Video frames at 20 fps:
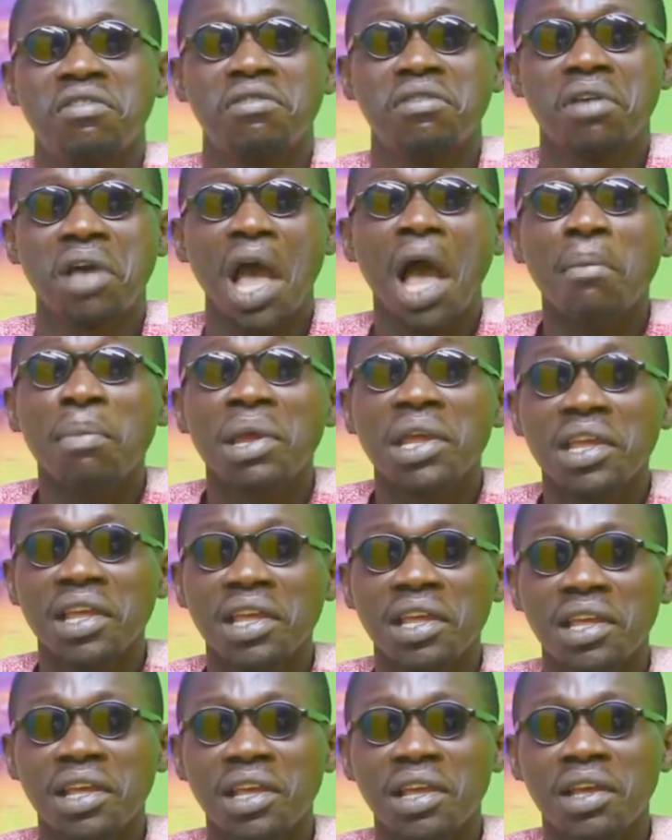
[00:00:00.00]
I mean,
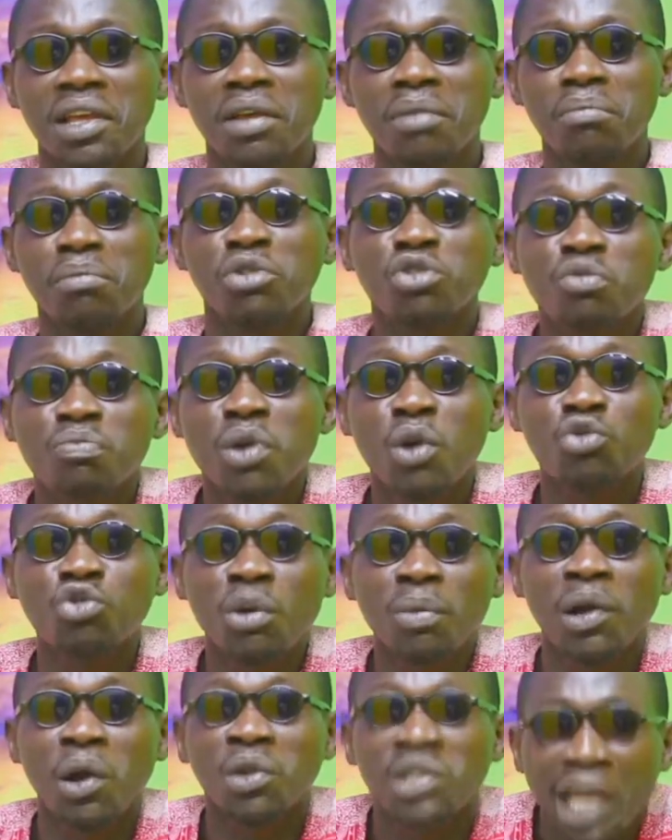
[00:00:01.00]
what's in your chum
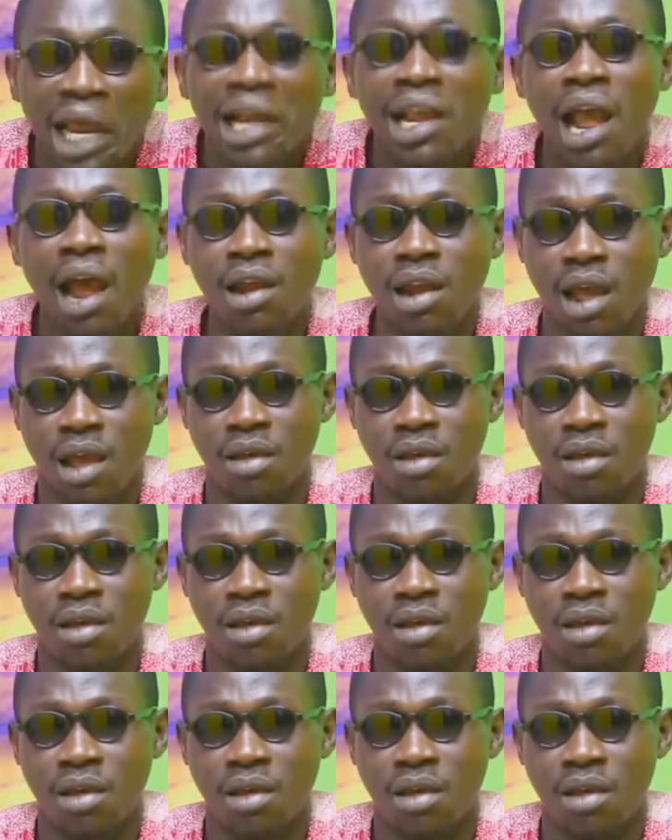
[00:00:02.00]
called Tangana?